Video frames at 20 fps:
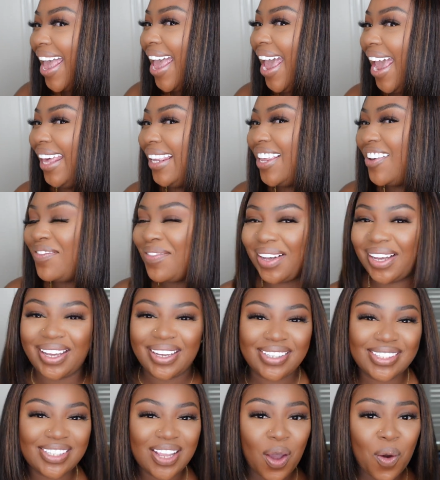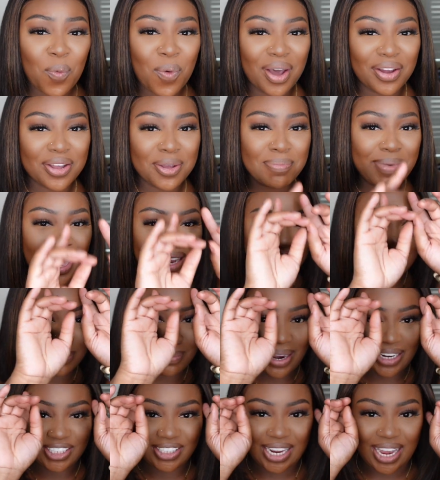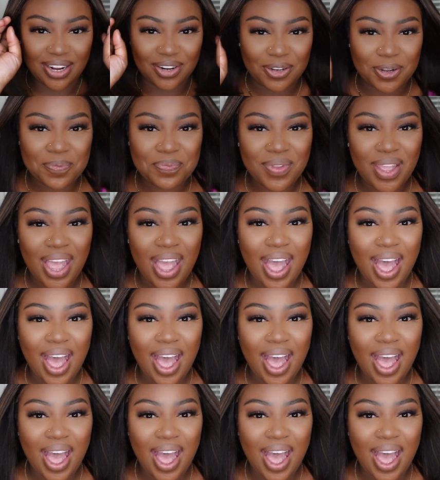Hey love bugs, welcome back to my channel.